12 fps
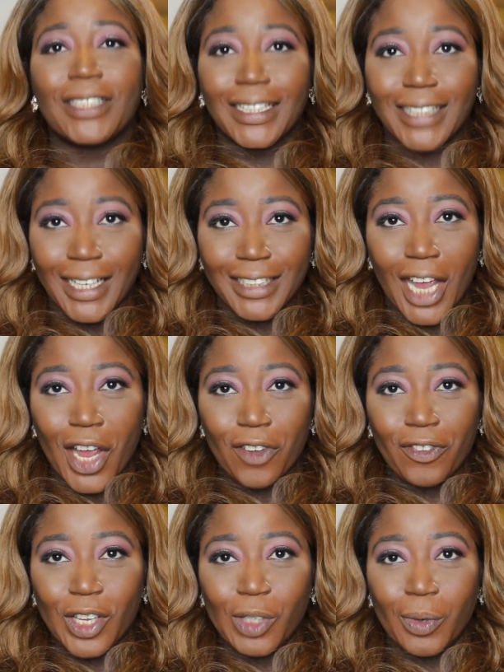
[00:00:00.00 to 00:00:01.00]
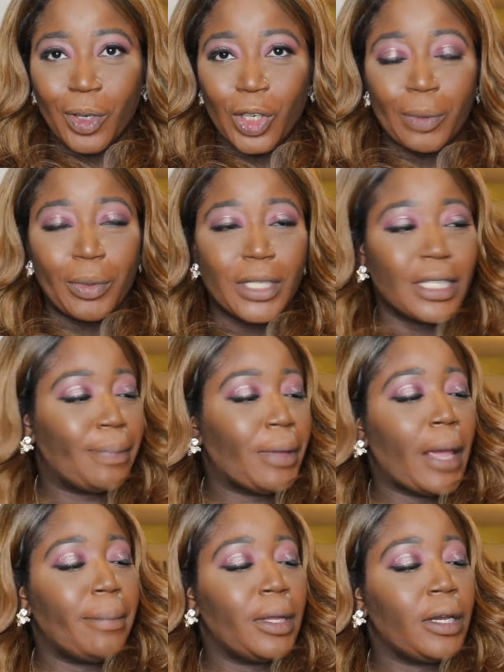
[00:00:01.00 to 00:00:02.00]
set our entire face, we're going to be using the
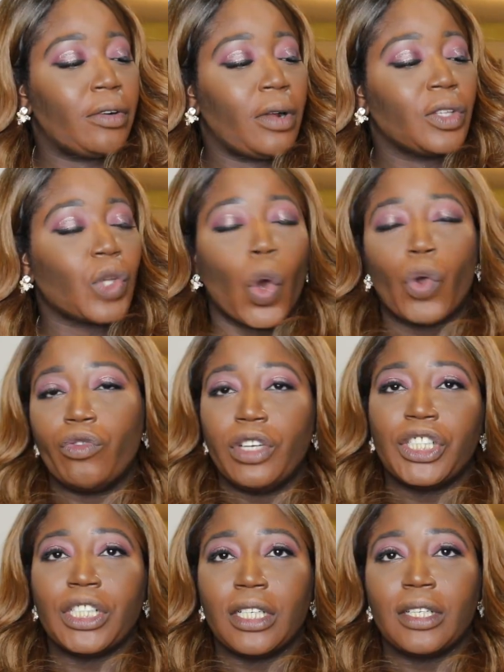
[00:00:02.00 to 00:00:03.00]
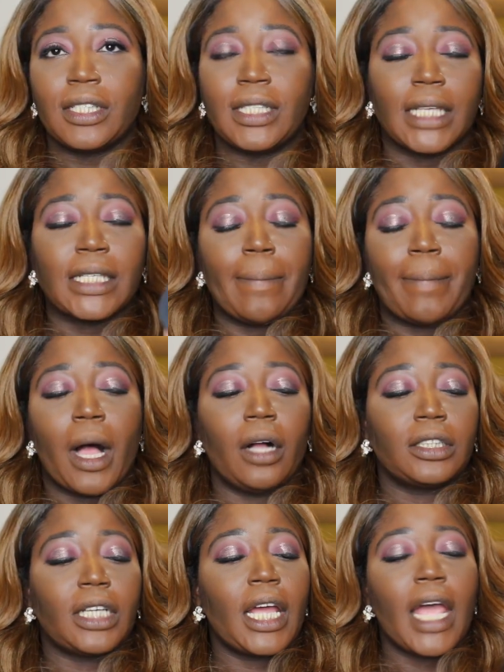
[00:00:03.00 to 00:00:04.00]
Bare Minerals Original Setting
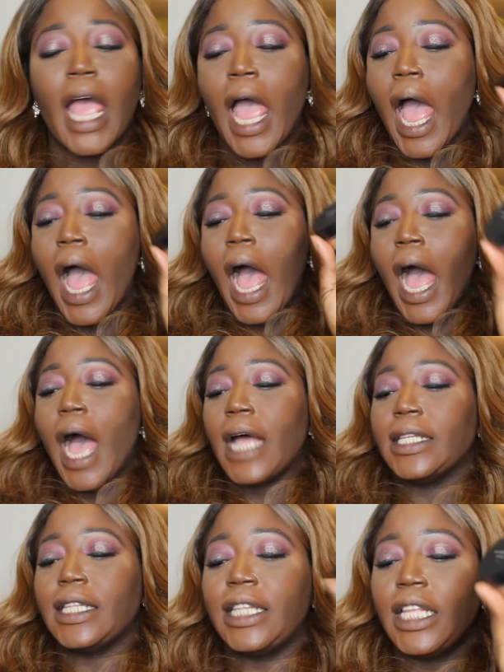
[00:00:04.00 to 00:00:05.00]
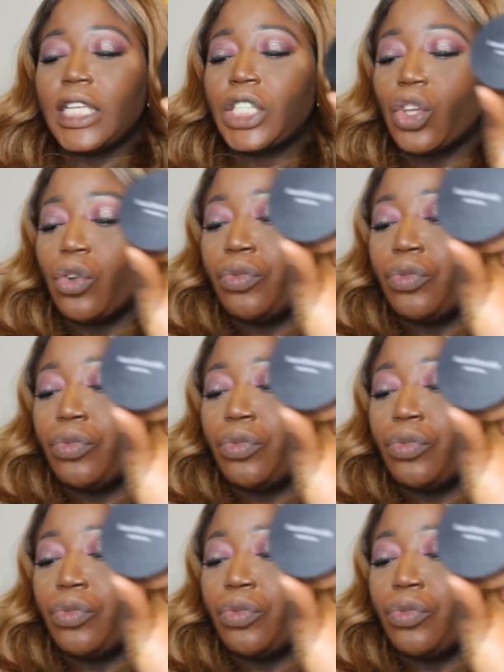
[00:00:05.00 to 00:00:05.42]
Powder, and this